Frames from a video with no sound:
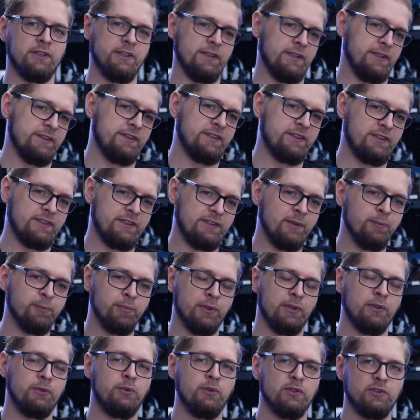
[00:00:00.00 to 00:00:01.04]
It's
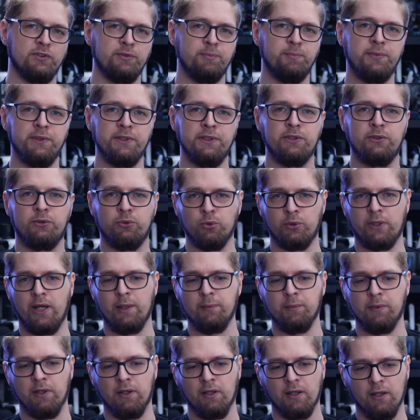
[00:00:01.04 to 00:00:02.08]
simple USB 2
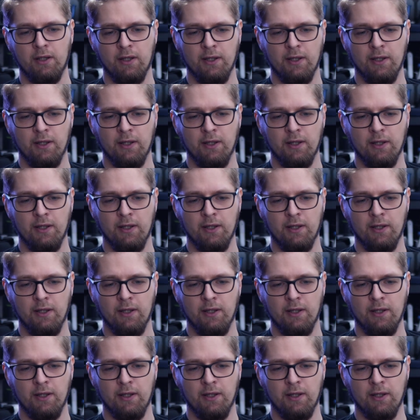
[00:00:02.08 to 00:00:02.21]
cable.